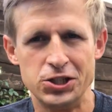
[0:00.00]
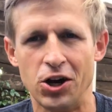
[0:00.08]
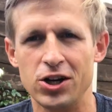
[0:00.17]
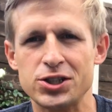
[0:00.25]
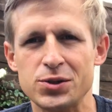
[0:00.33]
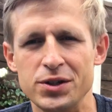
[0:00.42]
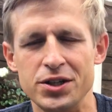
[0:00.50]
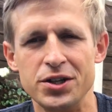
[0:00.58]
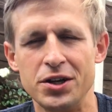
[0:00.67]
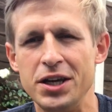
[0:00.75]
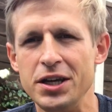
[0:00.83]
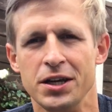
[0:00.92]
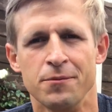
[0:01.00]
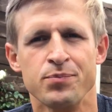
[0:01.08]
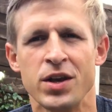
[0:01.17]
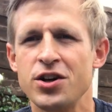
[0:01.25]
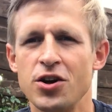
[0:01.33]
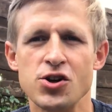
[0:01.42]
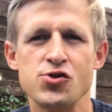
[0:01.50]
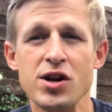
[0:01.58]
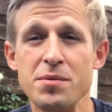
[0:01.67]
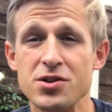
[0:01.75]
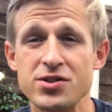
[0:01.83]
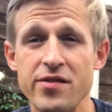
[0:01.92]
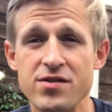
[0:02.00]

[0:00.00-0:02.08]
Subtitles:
Joshua. You know, he got a dream at